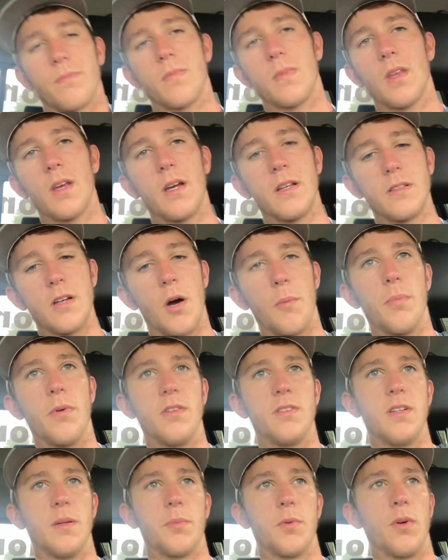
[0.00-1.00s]
It's all
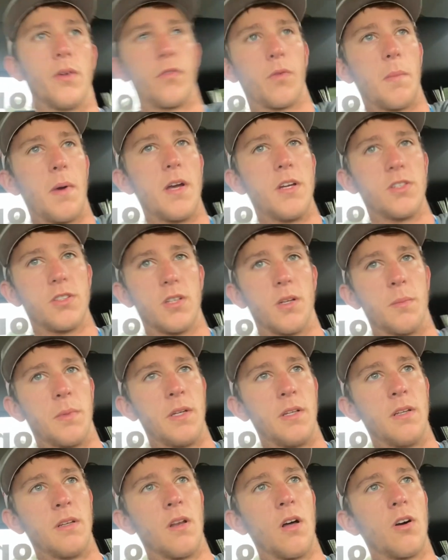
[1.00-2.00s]
pretty simple information. I
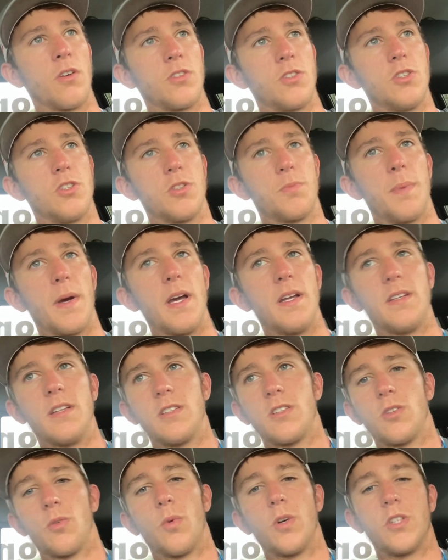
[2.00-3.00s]
mean, as long as you just pay
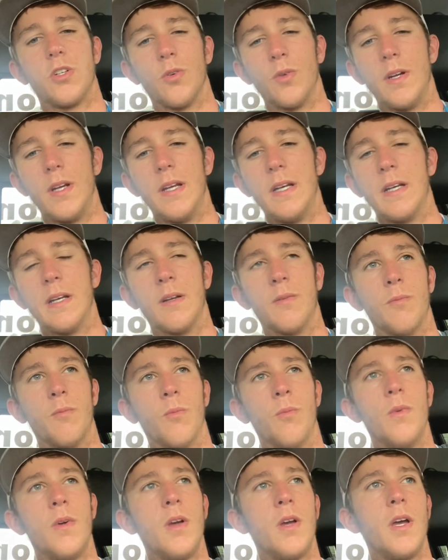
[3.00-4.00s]
attention to what you're reading
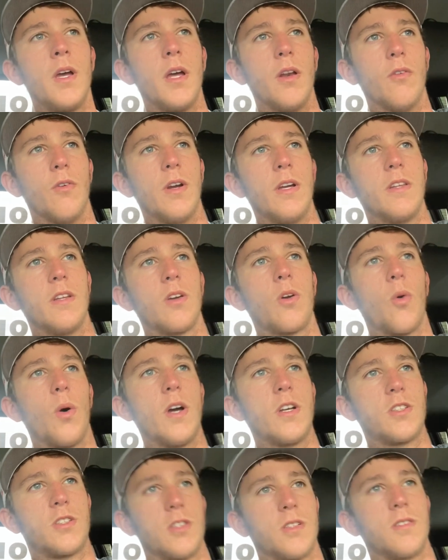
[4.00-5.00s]
and read the
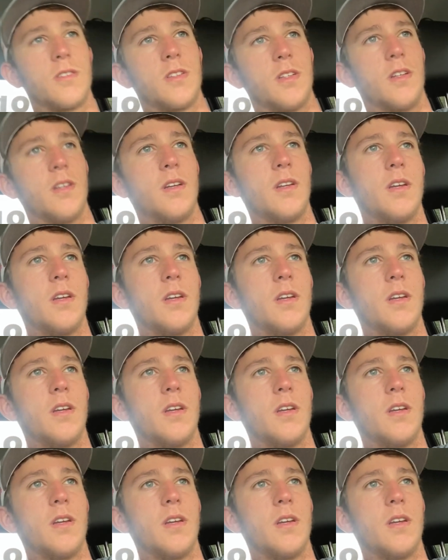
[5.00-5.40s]
questions and